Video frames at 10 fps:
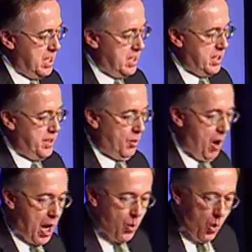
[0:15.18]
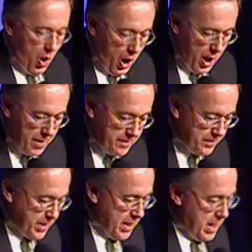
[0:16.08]
to the Iraq War,
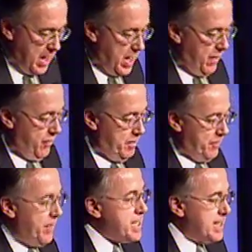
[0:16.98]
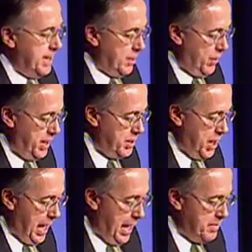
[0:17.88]
from investing in green
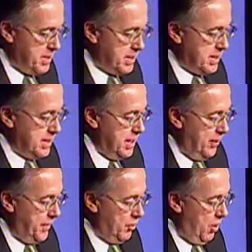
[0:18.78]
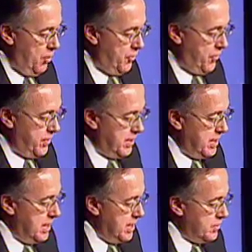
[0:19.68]
jobs and healthy growth
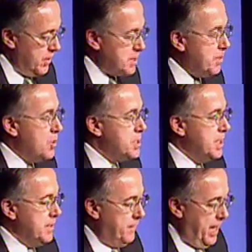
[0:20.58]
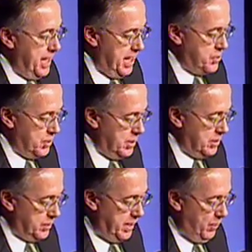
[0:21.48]
to exposing the
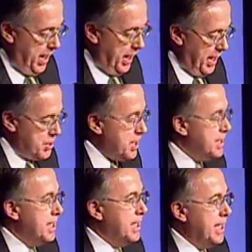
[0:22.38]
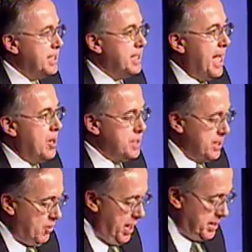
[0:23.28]
financial deregulation that led to the
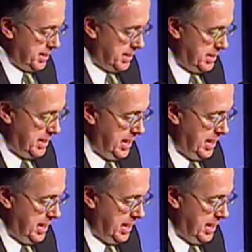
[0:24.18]
housing crisis.